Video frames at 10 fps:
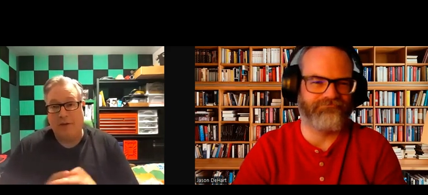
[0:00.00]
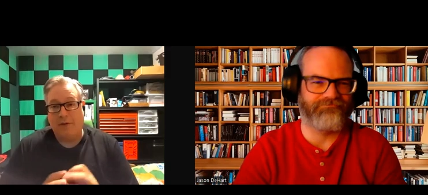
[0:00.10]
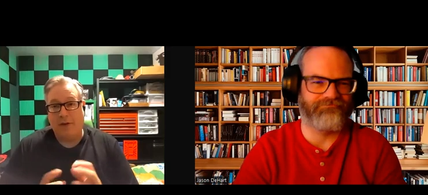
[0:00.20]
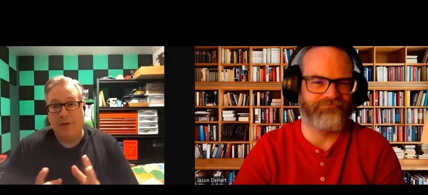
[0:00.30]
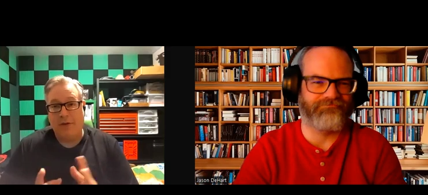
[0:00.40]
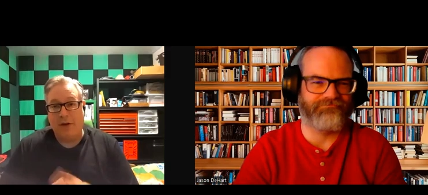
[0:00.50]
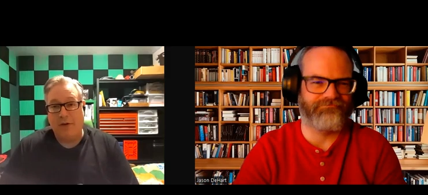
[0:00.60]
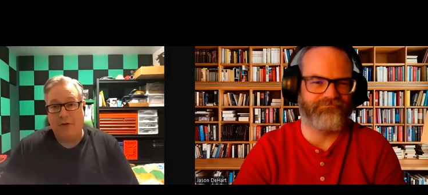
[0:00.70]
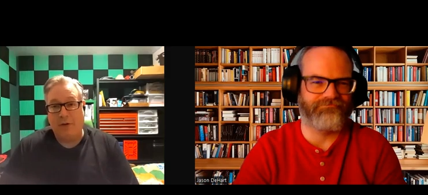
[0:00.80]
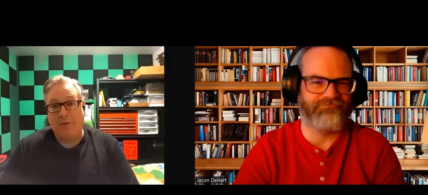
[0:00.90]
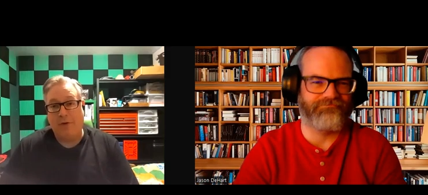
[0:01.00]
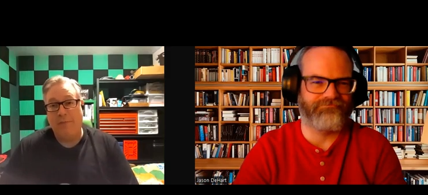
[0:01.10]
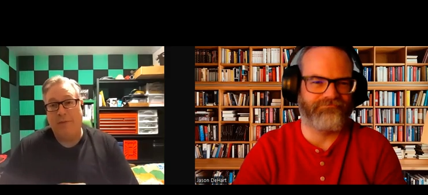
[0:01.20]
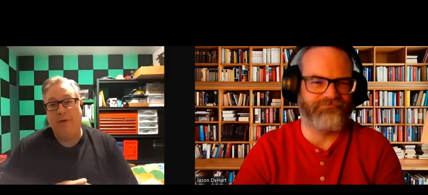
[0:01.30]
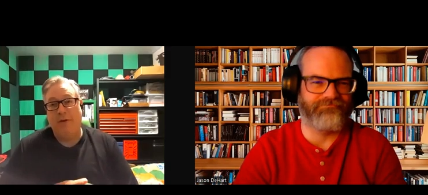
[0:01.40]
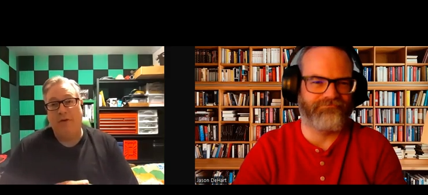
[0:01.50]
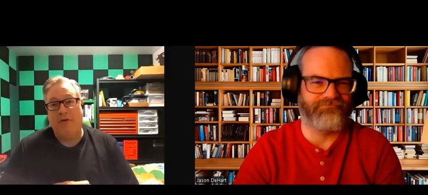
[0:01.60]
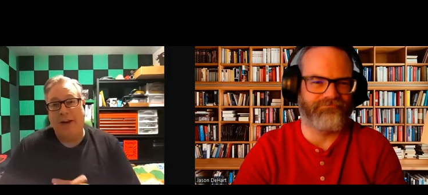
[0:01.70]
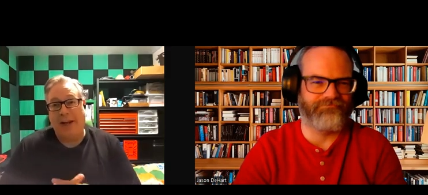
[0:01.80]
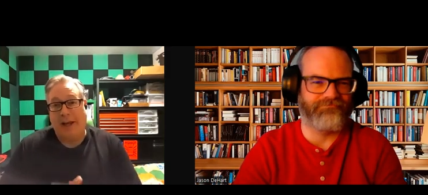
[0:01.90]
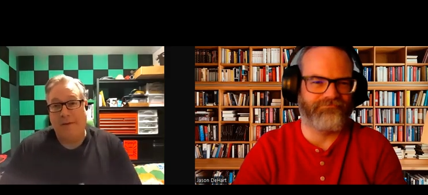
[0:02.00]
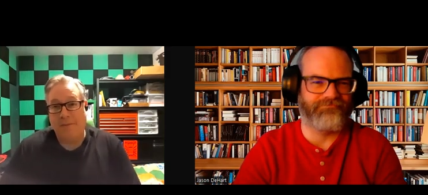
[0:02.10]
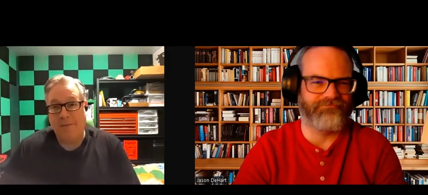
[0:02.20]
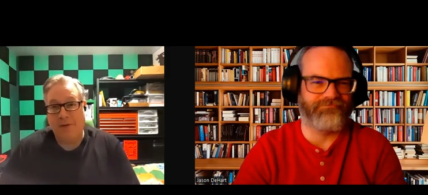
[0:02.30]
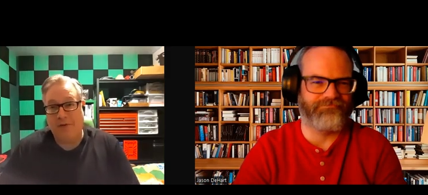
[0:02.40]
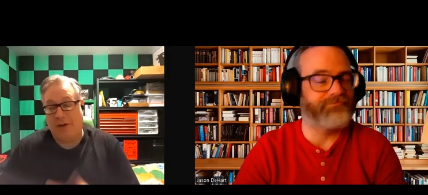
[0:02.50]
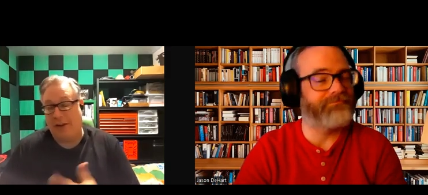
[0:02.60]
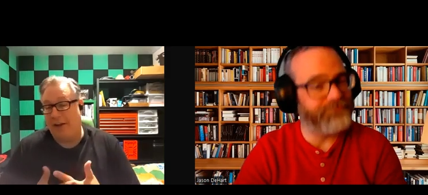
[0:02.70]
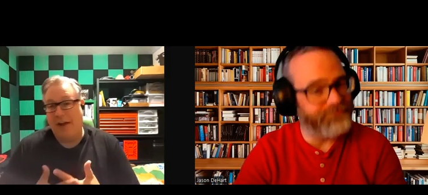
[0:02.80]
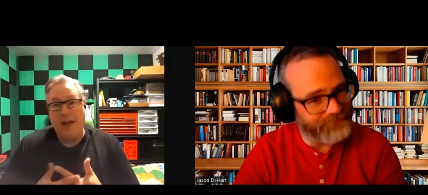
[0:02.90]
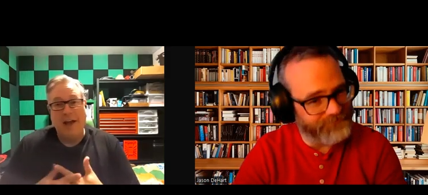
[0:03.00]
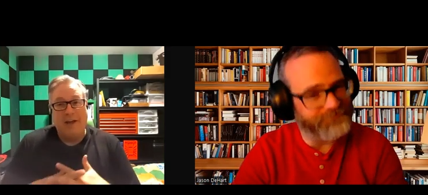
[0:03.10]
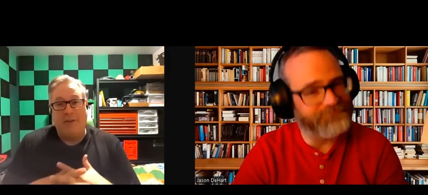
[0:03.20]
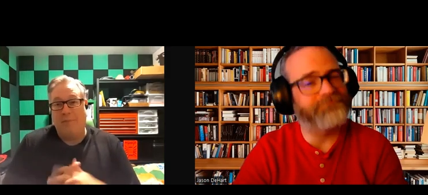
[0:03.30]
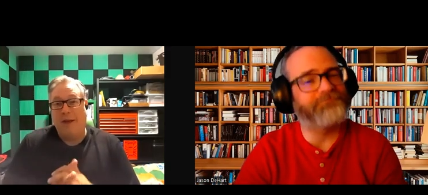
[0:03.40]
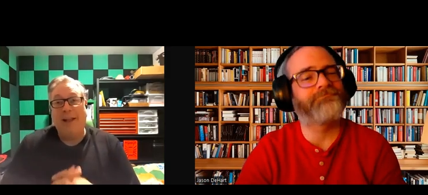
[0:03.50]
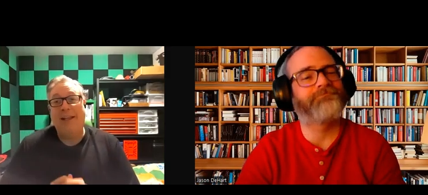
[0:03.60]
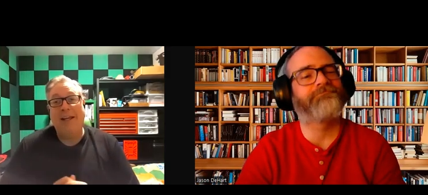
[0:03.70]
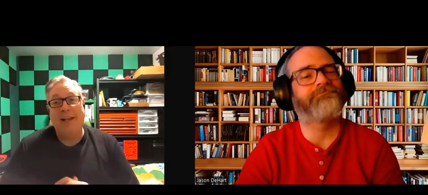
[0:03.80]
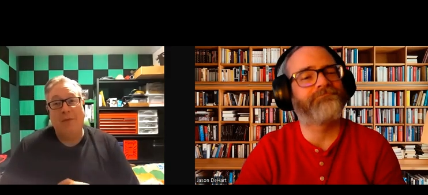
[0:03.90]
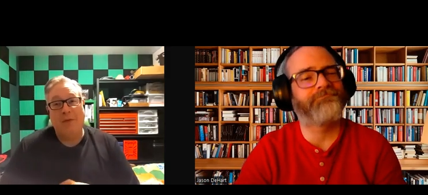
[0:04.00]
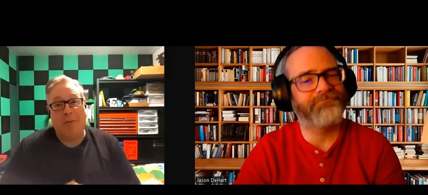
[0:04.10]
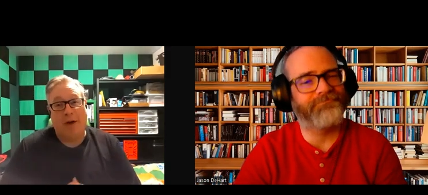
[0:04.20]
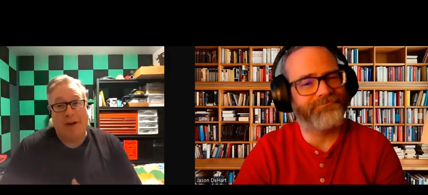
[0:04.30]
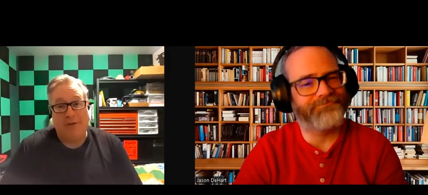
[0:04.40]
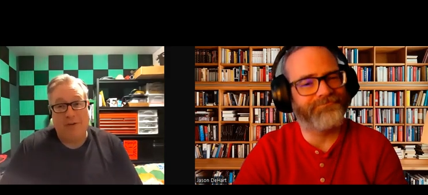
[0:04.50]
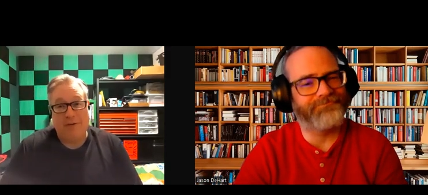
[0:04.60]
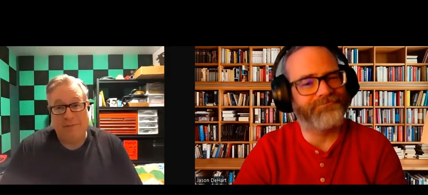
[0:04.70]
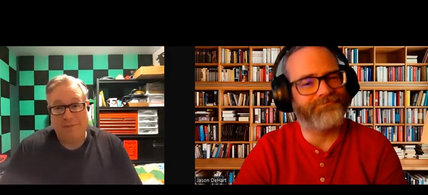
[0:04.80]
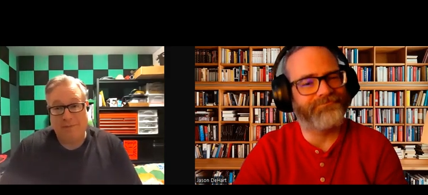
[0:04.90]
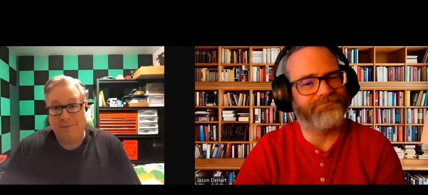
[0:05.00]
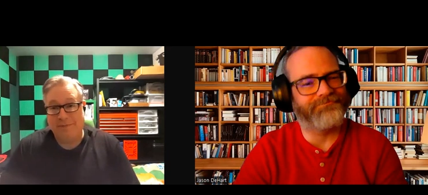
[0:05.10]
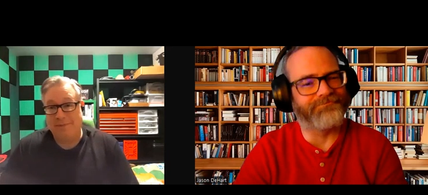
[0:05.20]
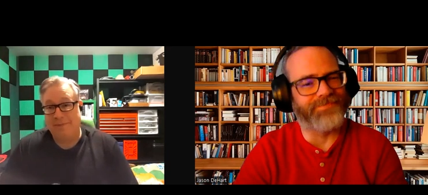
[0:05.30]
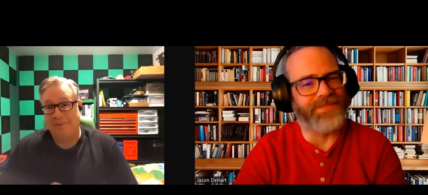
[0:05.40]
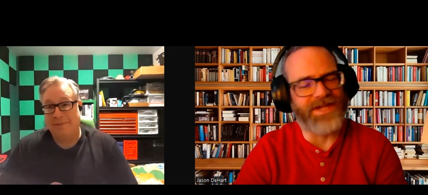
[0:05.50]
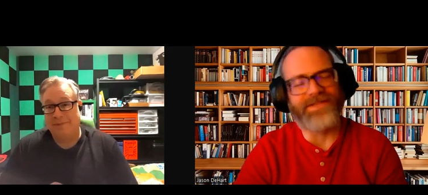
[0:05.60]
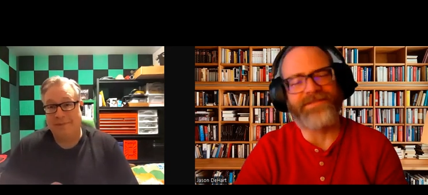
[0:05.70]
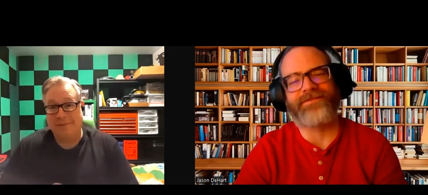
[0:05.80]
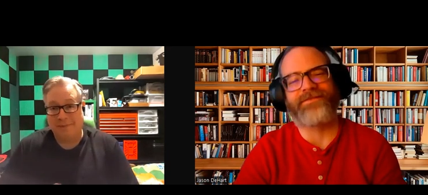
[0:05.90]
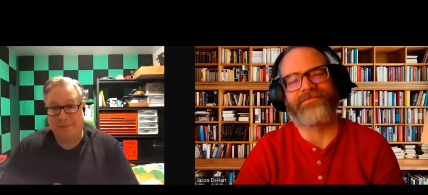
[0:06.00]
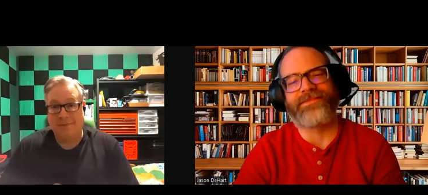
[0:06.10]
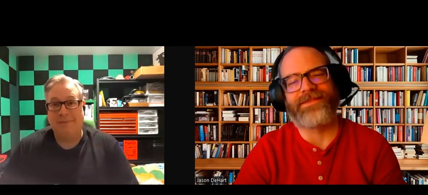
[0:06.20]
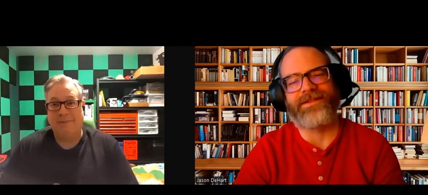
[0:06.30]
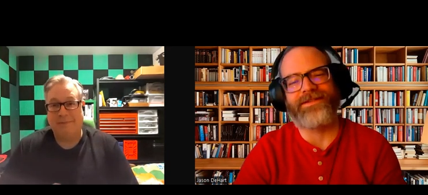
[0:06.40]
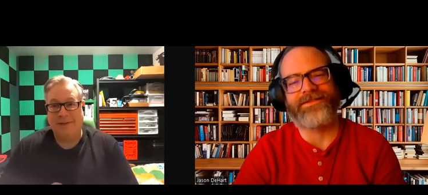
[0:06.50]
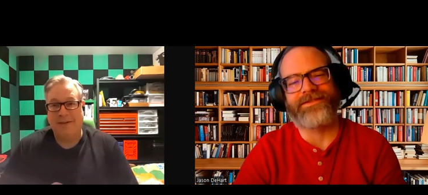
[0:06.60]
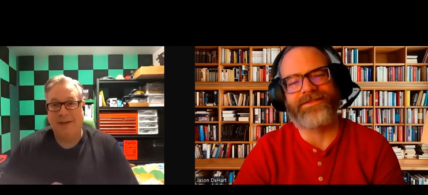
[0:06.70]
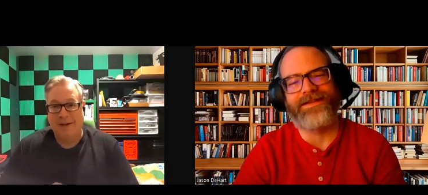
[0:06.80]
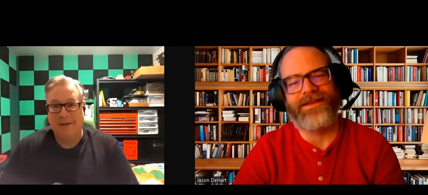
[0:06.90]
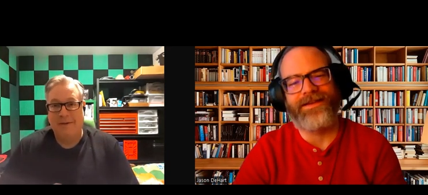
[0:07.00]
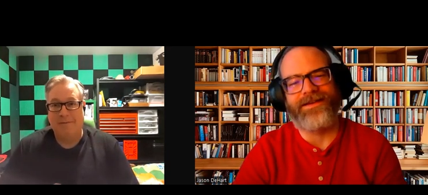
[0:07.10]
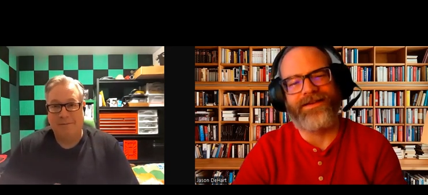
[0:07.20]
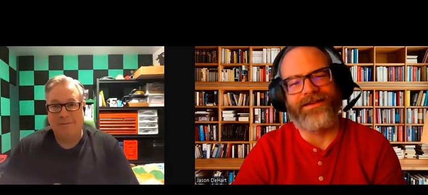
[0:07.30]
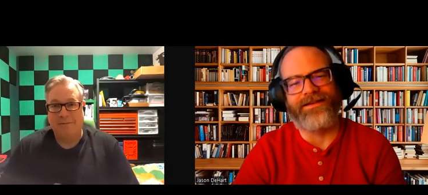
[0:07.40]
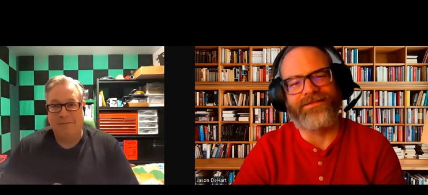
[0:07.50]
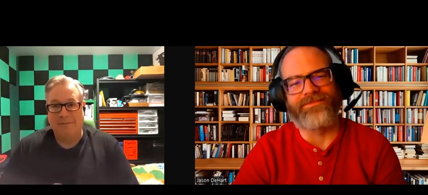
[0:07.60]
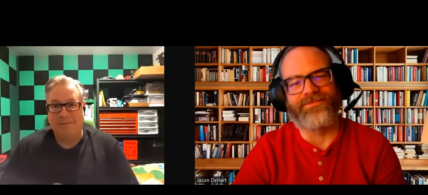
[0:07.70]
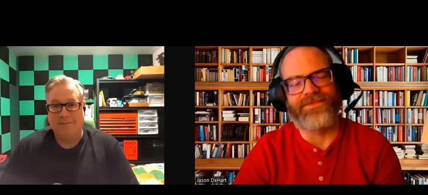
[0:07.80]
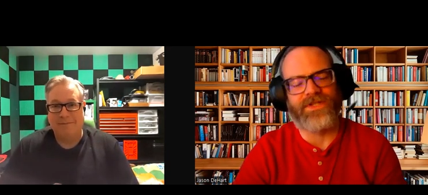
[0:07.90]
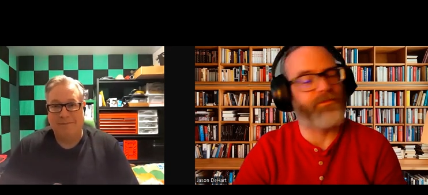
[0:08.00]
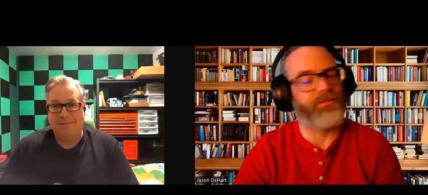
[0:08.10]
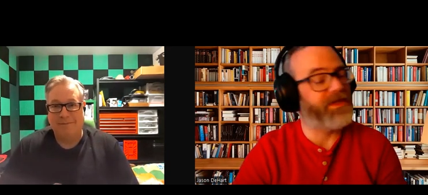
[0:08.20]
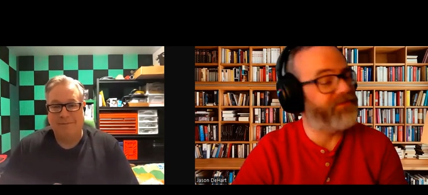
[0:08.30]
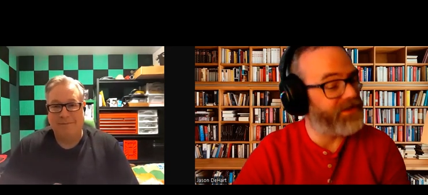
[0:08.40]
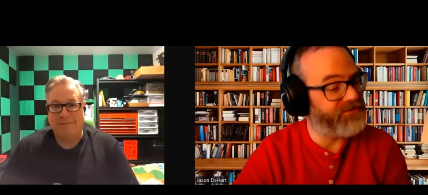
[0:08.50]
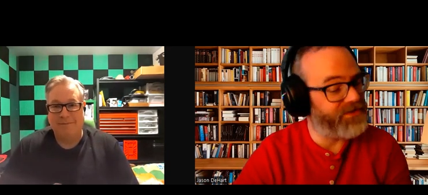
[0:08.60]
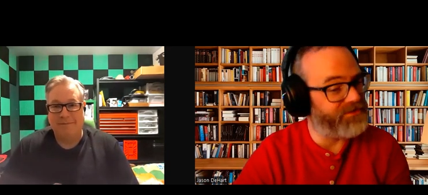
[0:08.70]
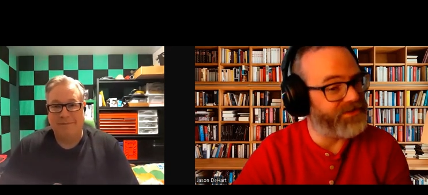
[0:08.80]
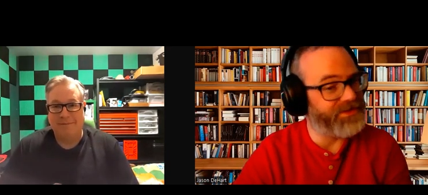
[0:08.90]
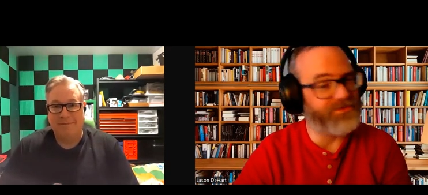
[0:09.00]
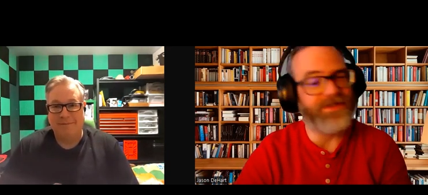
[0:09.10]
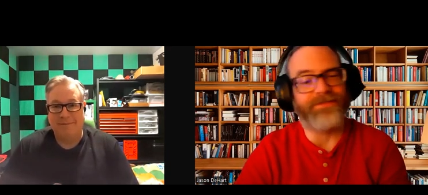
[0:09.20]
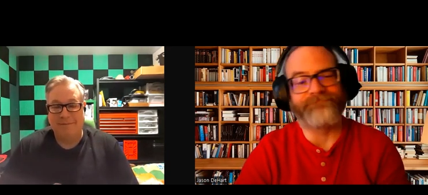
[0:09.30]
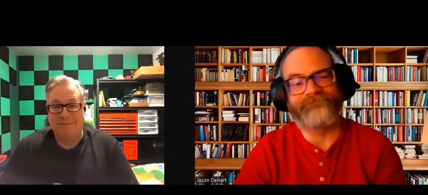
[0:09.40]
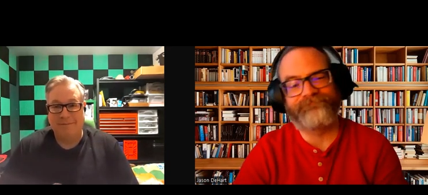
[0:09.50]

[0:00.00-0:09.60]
Speaker 1: because the ship's computer Jenny he is madly in love with Bryce.
Speaker 2: Nice, nice. Um, so a bit of a love story as well.